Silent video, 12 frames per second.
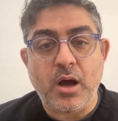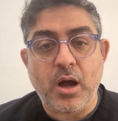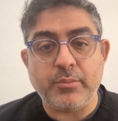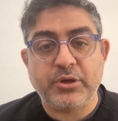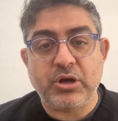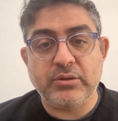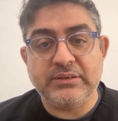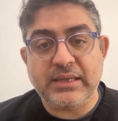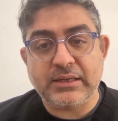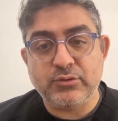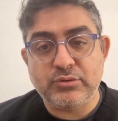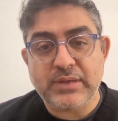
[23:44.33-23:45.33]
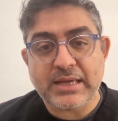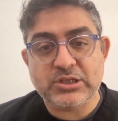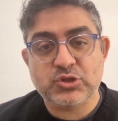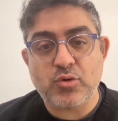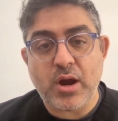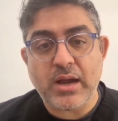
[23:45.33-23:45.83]
I'm currently taking
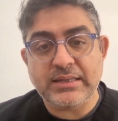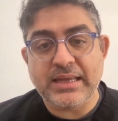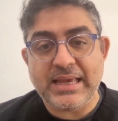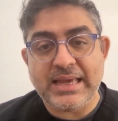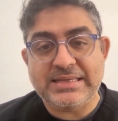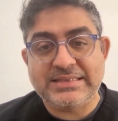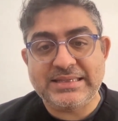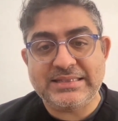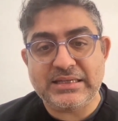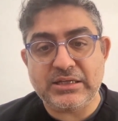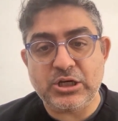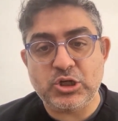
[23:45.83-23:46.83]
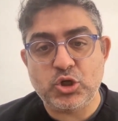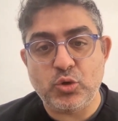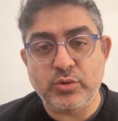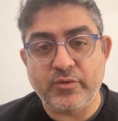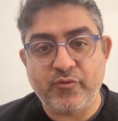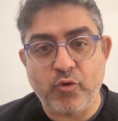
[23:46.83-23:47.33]
dutasteride. Is this an issue
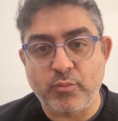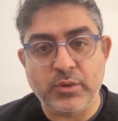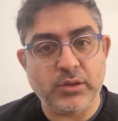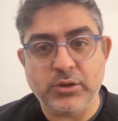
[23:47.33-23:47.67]
with the formula?